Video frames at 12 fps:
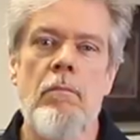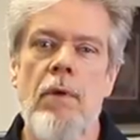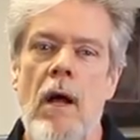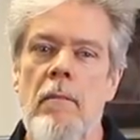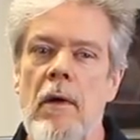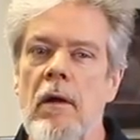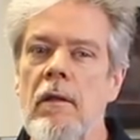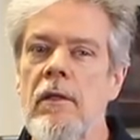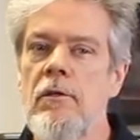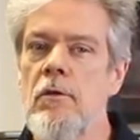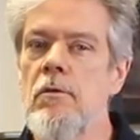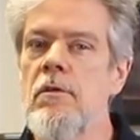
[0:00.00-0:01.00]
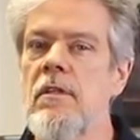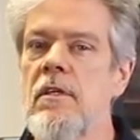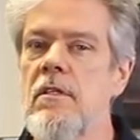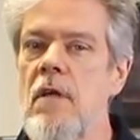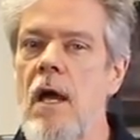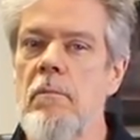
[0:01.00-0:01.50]
primarily due to the
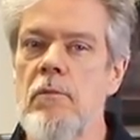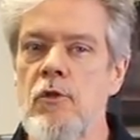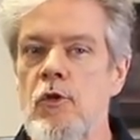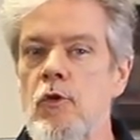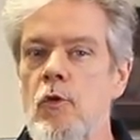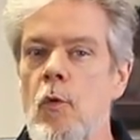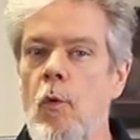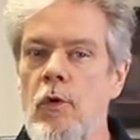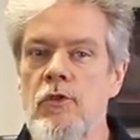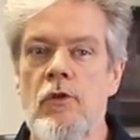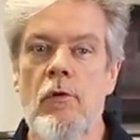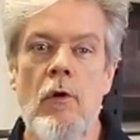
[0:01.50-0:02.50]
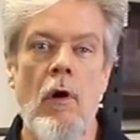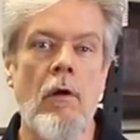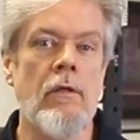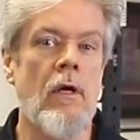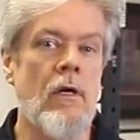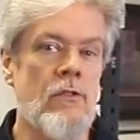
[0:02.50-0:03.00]
type 2 or
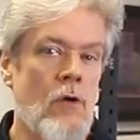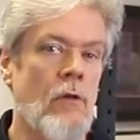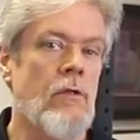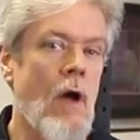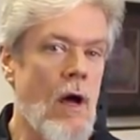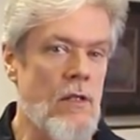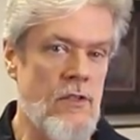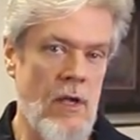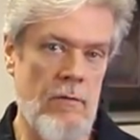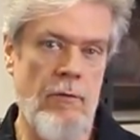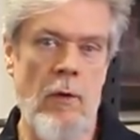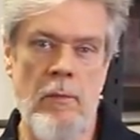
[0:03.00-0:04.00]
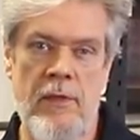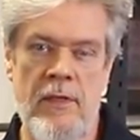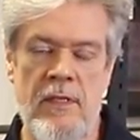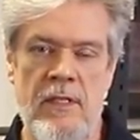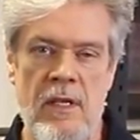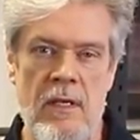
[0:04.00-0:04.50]
so-called adult onset form of the
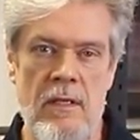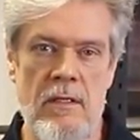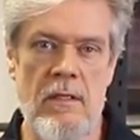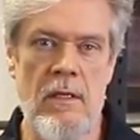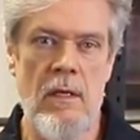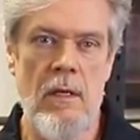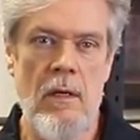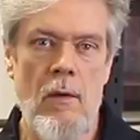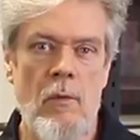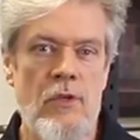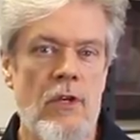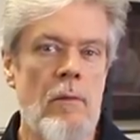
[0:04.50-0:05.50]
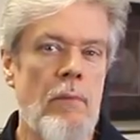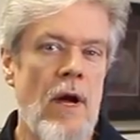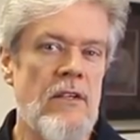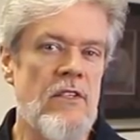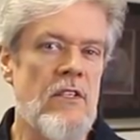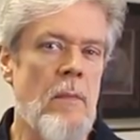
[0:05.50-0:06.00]
disease, which
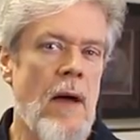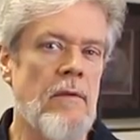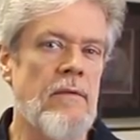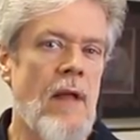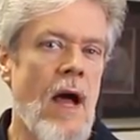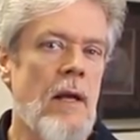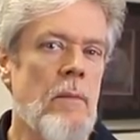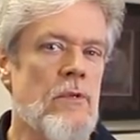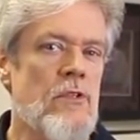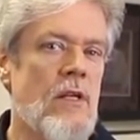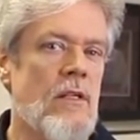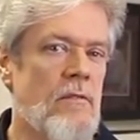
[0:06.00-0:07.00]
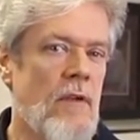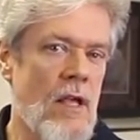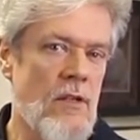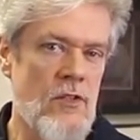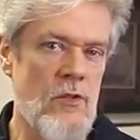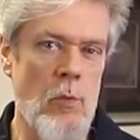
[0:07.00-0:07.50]
comprises about 90% of
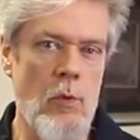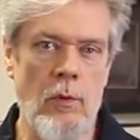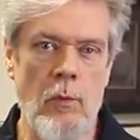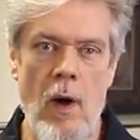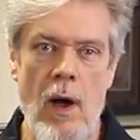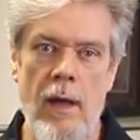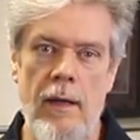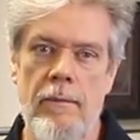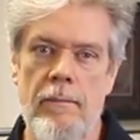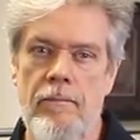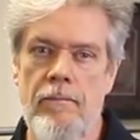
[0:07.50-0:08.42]
cases worldwide.